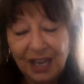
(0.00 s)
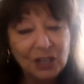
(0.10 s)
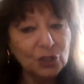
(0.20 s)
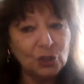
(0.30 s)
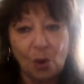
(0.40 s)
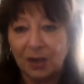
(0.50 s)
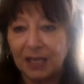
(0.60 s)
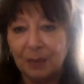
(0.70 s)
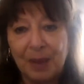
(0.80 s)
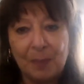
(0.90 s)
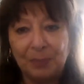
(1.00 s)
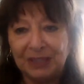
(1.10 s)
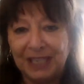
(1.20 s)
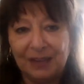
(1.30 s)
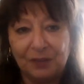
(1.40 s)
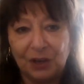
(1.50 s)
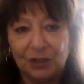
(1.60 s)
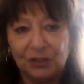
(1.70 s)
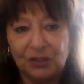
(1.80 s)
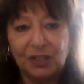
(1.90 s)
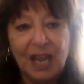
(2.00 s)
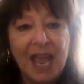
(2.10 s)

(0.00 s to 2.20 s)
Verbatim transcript: It's talking about believers.